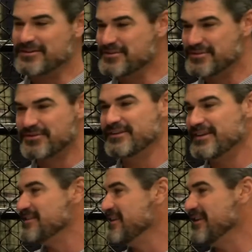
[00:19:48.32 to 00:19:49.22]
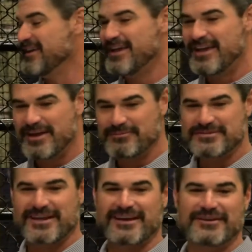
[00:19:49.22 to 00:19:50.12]
I just turned 18,
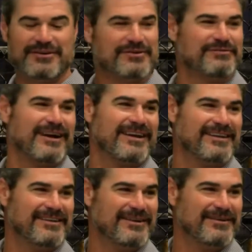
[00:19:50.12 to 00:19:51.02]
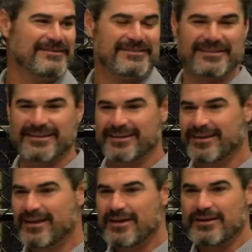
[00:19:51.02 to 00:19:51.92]
it was kind of nerve-wracking, and
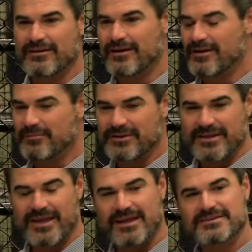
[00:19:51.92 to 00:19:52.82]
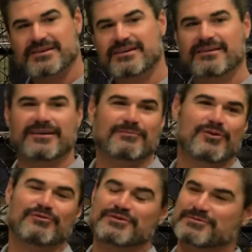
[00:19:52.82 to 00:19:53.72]
thinking, I'm in the cage hitting it,
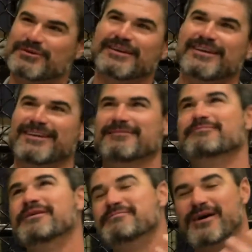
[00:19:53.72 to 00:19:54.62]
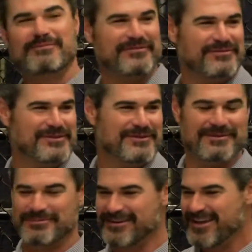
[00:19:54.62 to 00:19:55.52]
I'm over swinging, I might pop a
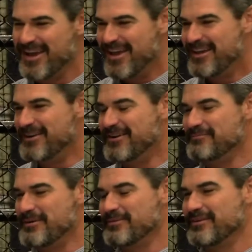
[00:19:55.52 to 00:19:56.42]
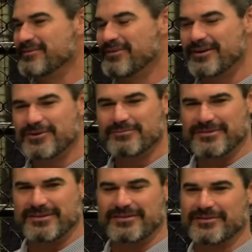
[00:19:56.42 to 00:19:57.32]
few up, but, I remember riding
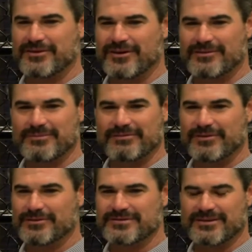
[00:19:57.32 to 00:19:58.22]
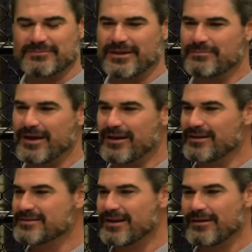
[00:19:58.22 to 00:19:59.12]
home in the car with my folks, and I'm like,
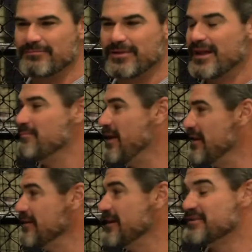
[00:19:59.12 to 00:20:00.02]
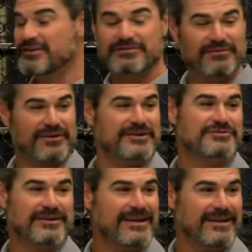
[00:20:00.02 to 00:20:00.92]
man, I said, mentally, it's
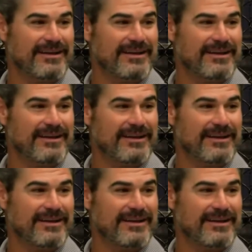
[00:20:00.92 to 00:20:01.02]
very